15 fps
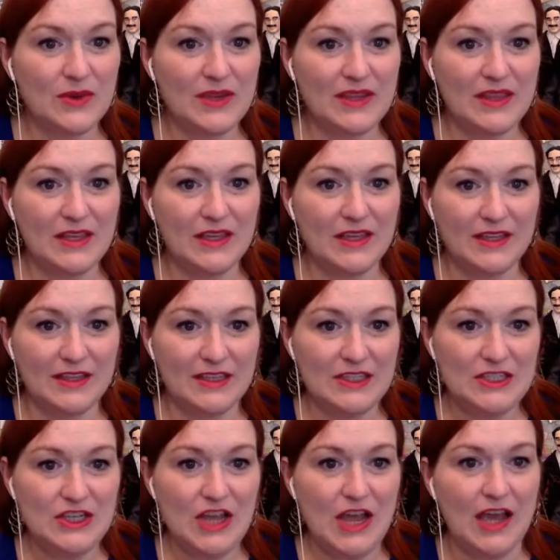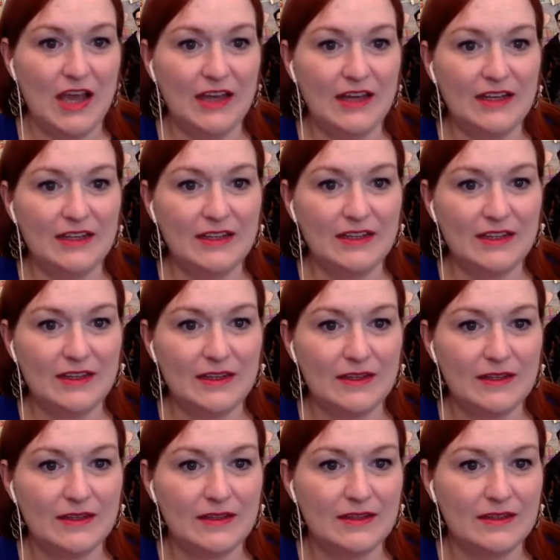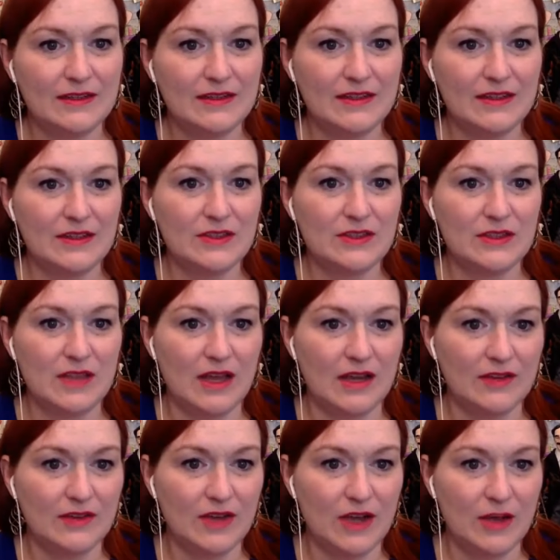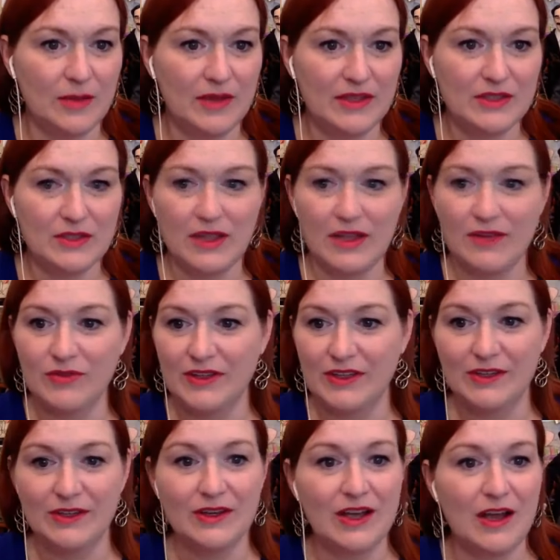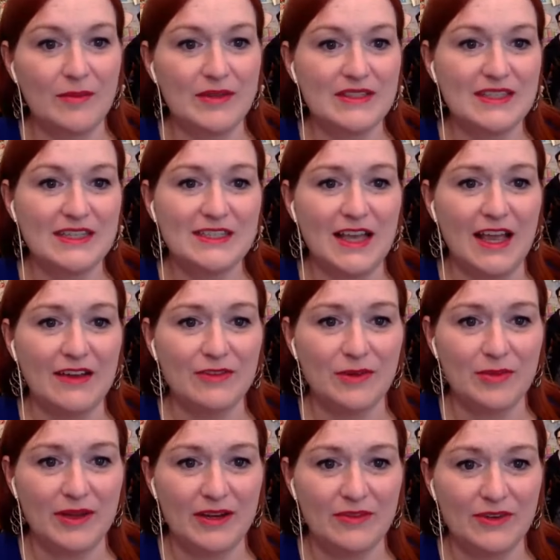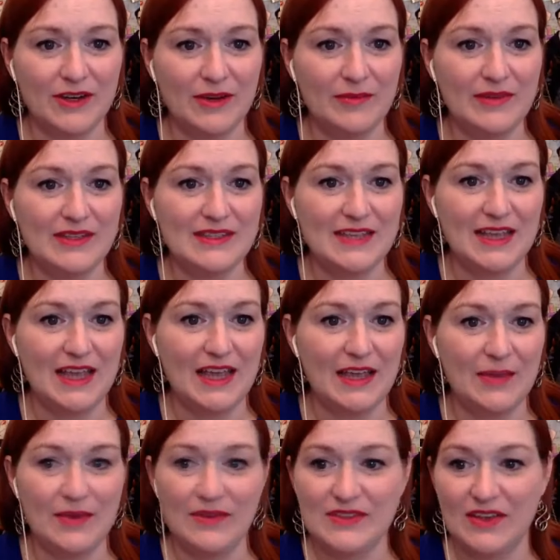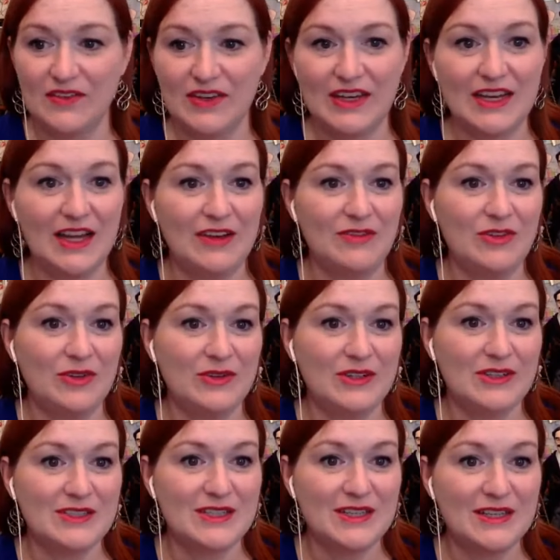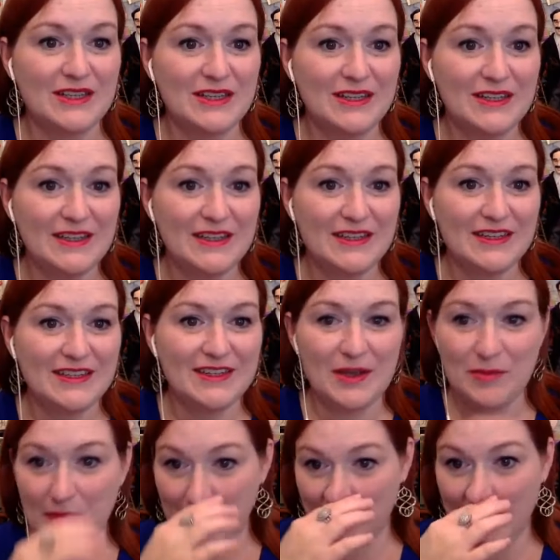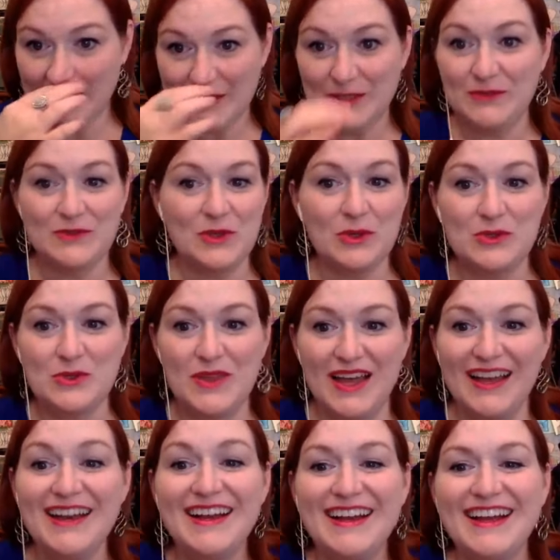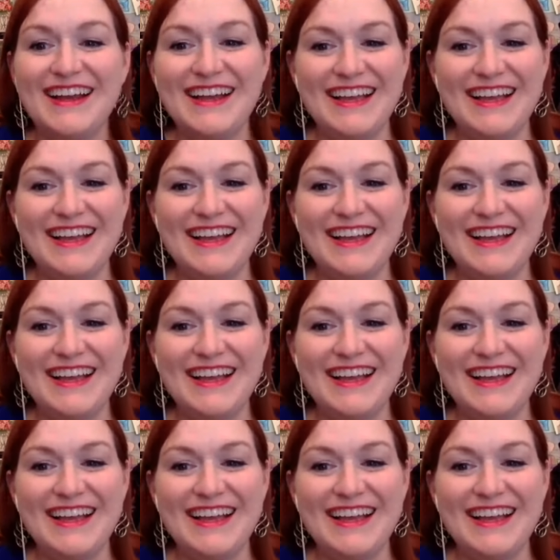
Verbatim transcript: in the in the chat, there's a lot of comments, a lot of really good comments. Thanks everybody for coming to say, hey, we have seventy-nine viewers. Maybe I shouldn't have told you that. No,